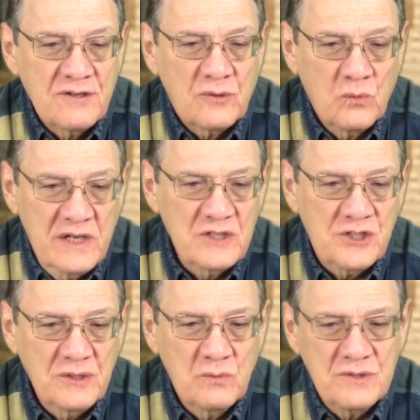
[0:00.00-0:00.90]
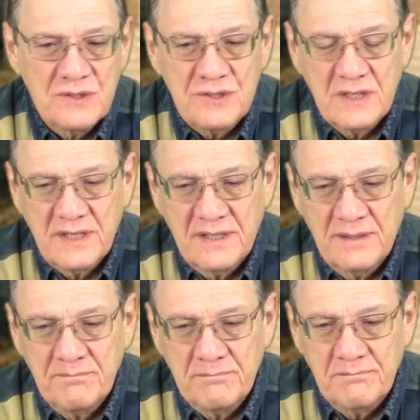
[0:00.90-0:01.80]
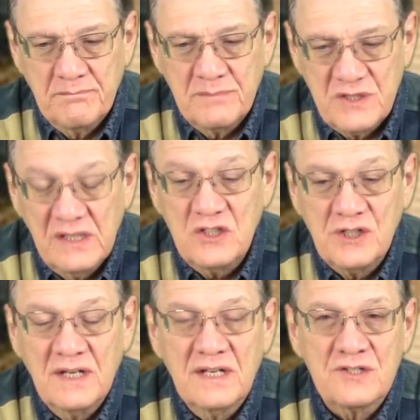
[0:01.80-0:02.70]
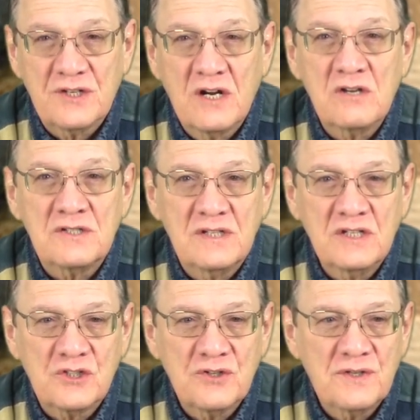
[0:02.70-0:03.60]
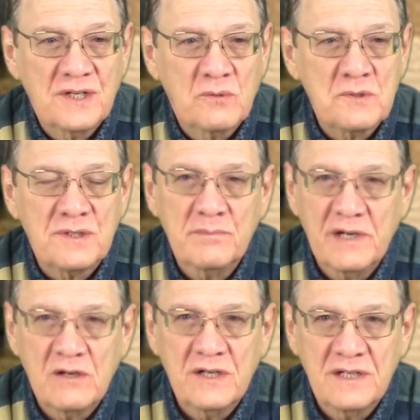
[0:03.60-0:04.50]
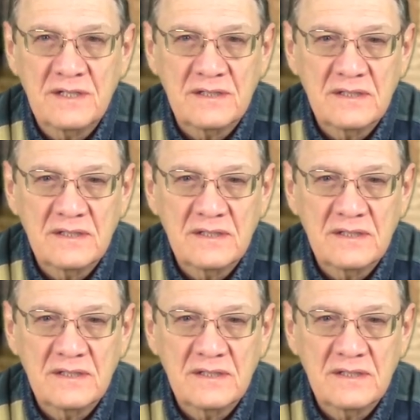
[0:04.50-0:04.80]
when she was teaching as an art teacher, there was a married,